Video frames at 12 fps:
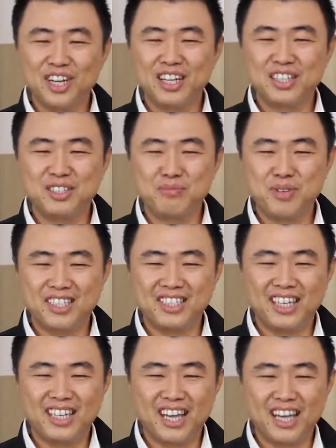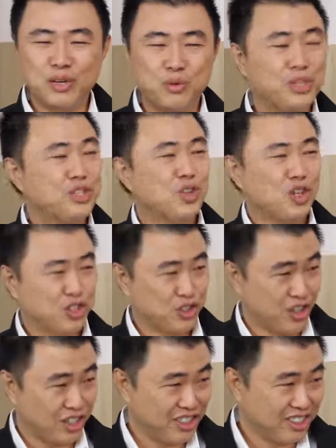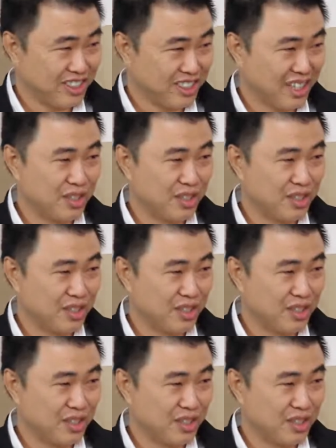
chart is basically a resource structure.